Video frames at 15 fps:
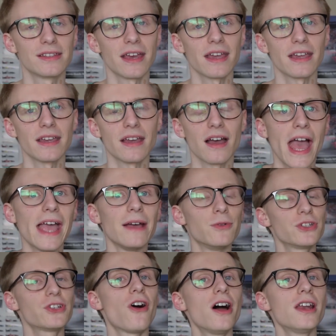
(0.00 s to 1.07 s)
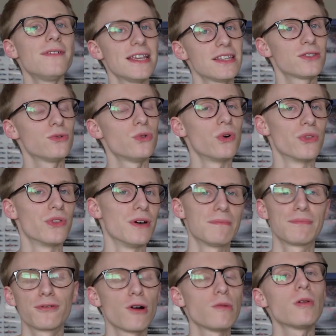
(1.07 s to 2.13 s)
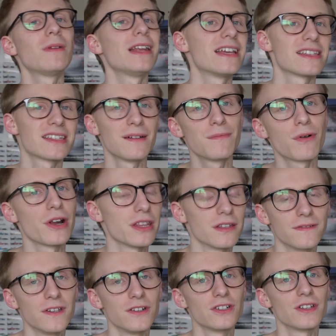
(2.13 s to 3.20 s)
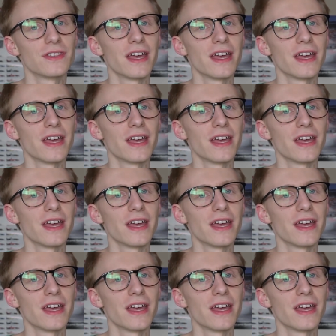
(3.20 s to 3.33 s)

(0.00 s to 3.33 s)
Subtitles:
it was kind of his thought that probably at some point in the future